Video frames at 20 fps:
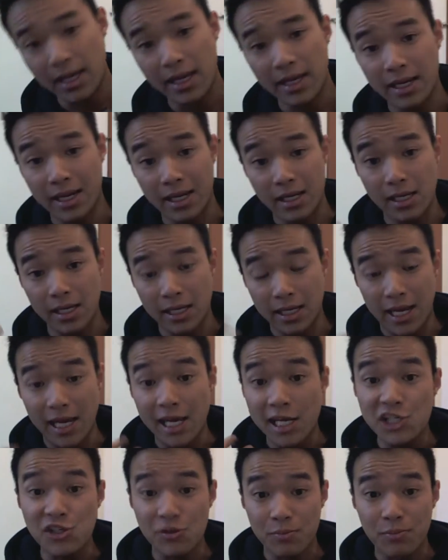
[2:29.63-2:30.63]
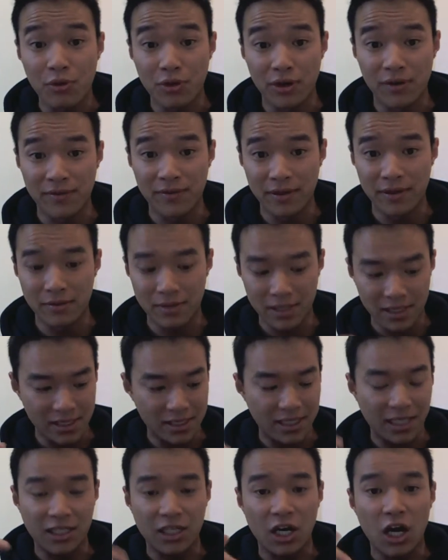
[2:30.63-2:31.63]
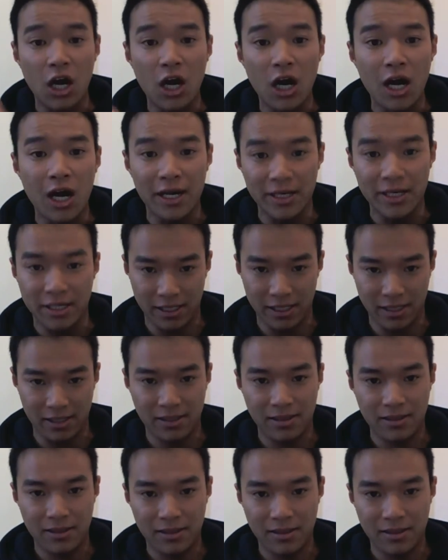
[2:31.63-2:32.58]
In an Asian point of view, this is like the Honda